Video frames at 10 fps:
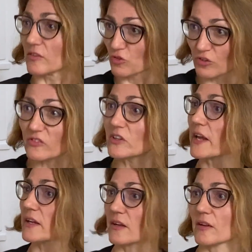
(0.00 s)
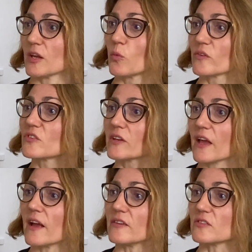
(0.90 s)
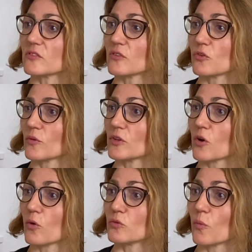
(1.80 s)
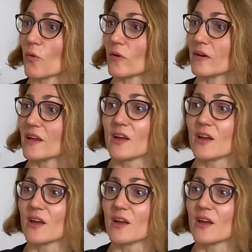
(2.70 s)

just like it was the case during the Cold War,